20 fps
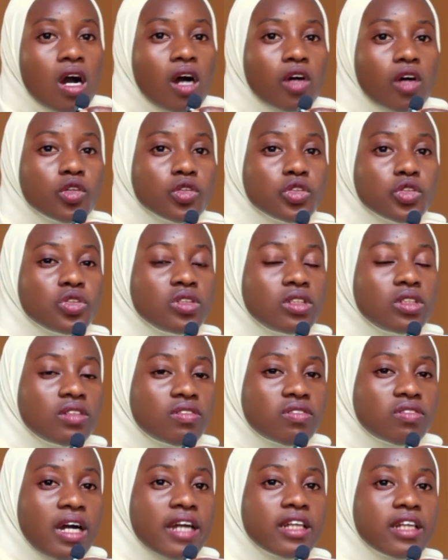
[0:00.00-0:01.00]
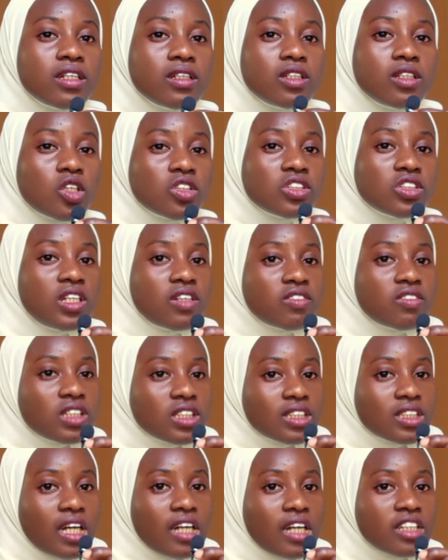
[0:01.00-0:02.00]
I'll also define nursing
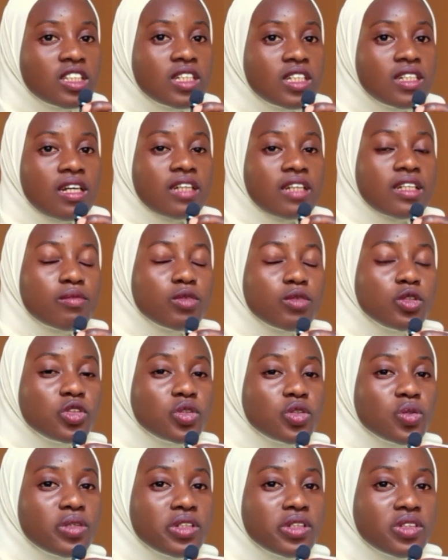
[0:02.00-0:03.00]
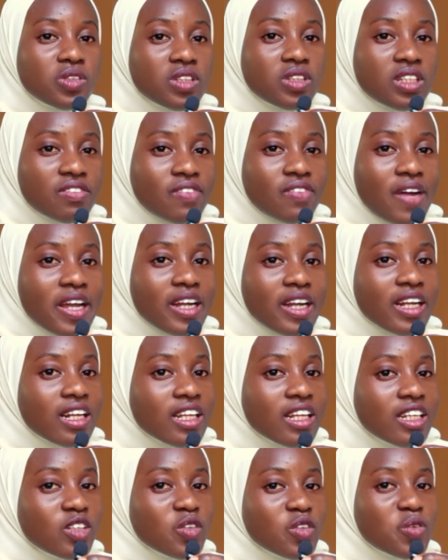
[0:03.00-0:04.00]
research, and I'm also going to define
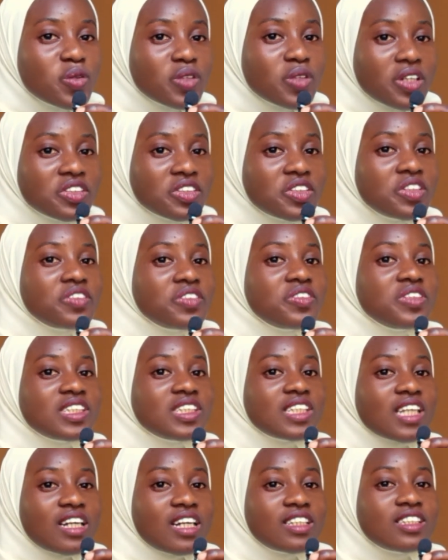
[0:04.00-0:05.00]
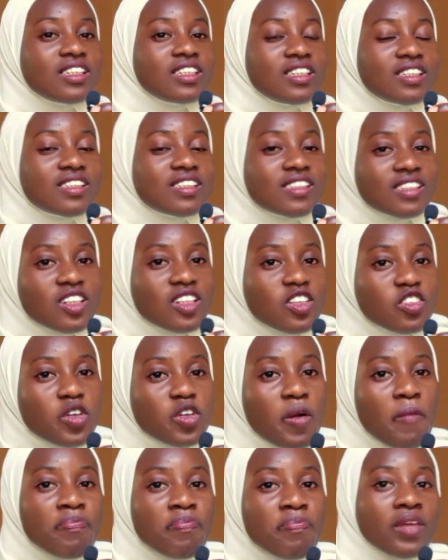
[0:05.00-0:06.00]
clinical nursing research itself.
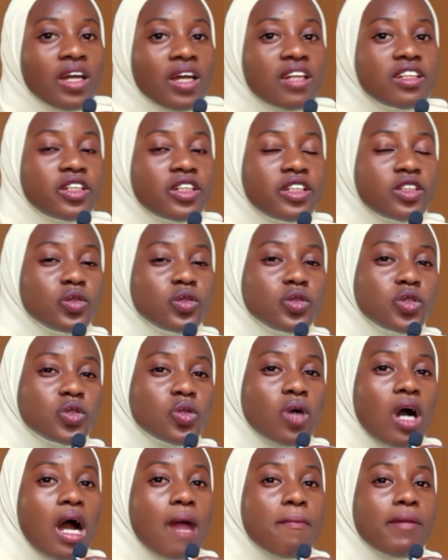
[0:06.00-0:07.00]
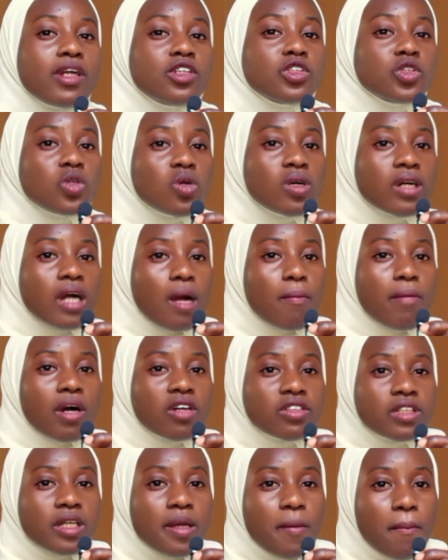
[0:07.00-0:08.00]
And then also I might talk
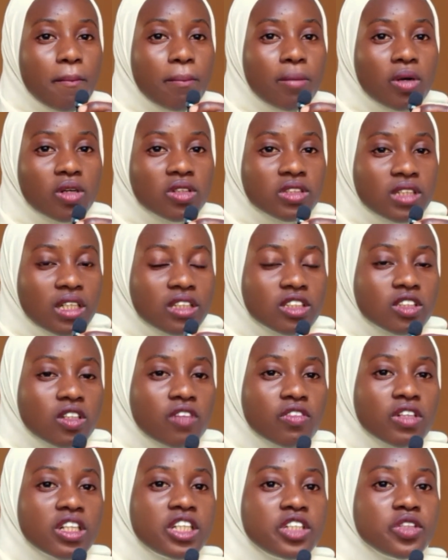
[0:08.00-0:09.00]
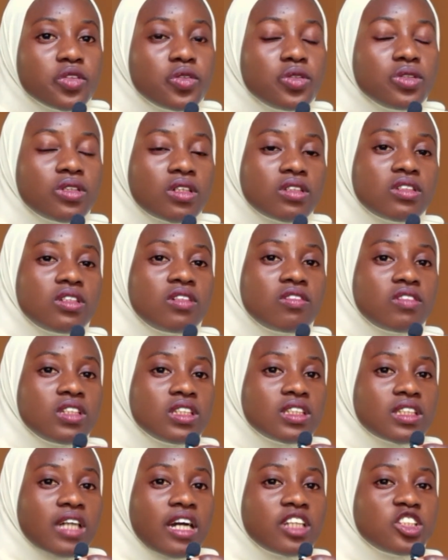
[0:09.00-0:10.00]
about the importance of clinical nursing
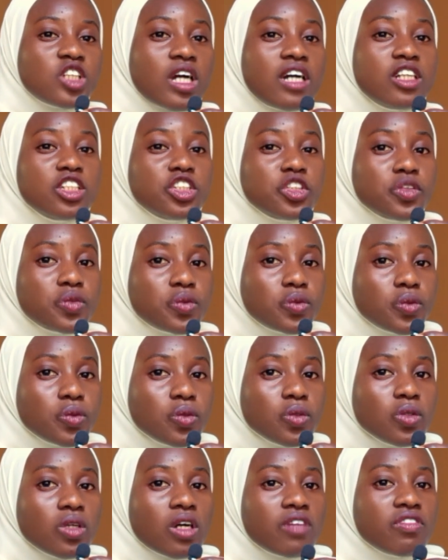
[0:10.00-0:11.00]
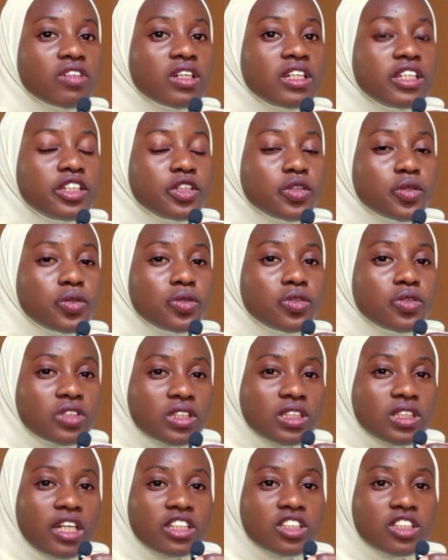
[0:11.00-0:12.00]
research and the role of clinical
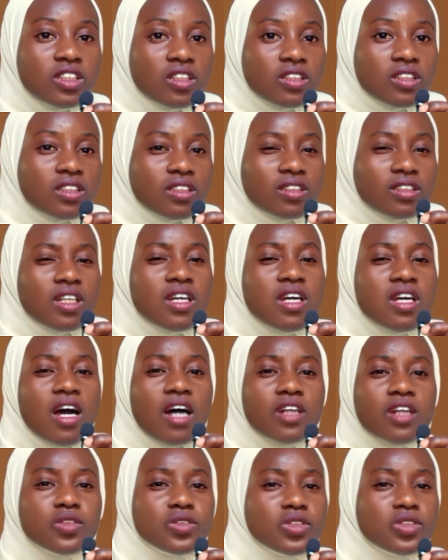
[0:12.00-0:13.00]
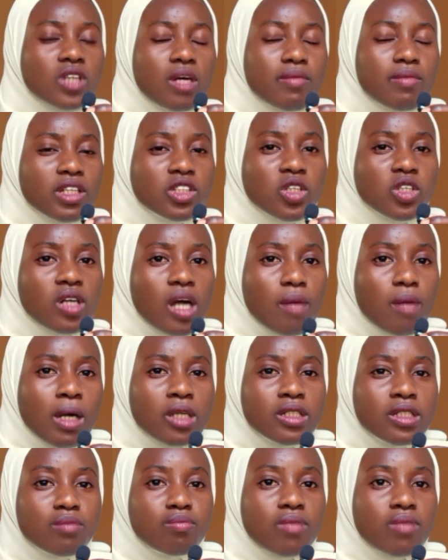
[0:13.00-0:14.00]
research nurses. And also I might talk
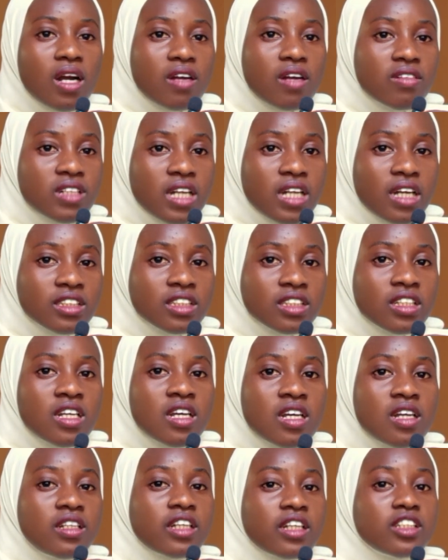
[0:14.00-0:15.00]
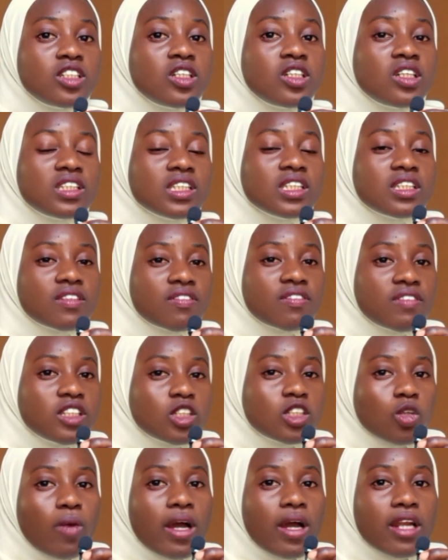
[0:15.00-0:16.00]
about the barriers that nurses
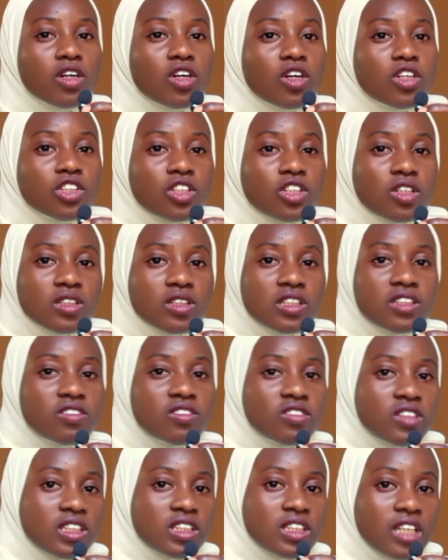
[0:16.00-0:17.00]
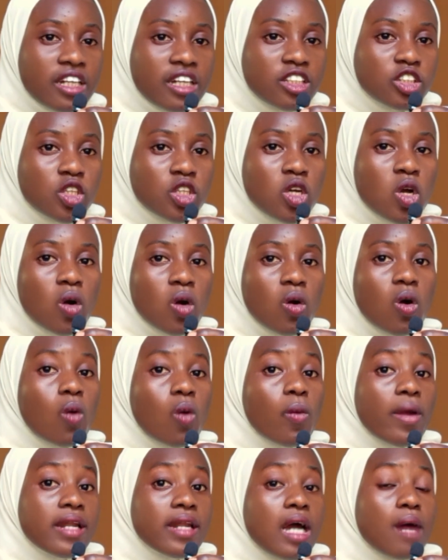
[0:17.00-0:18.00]
face while conducting research
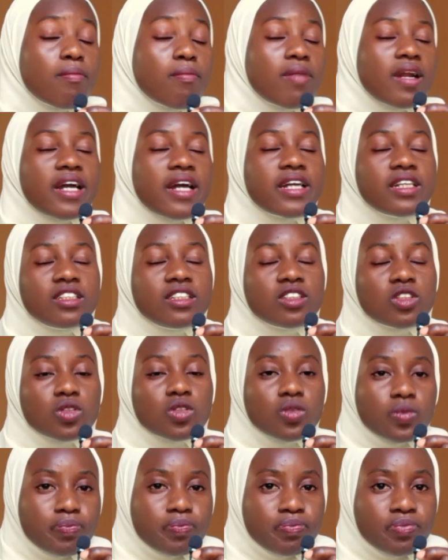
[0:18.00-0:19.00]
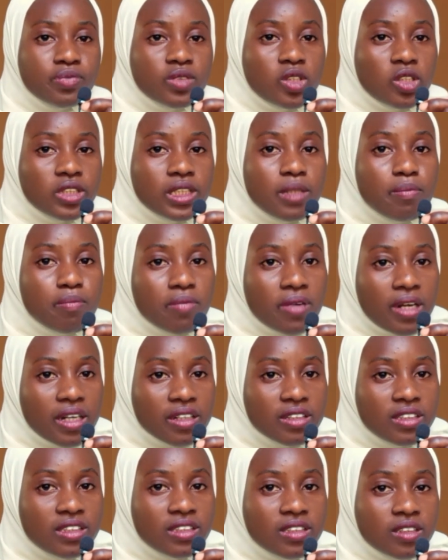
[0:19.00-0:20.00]
or when applying it to nursing
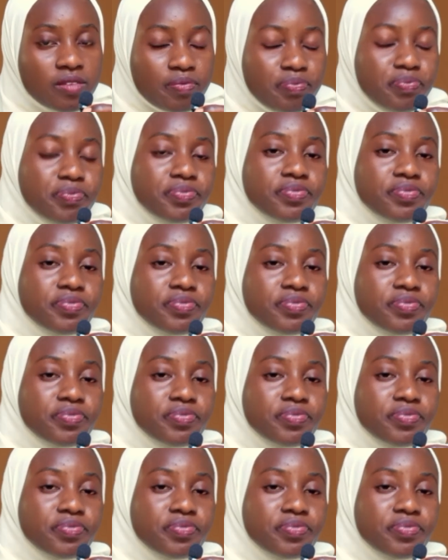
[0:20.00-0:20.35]
practice.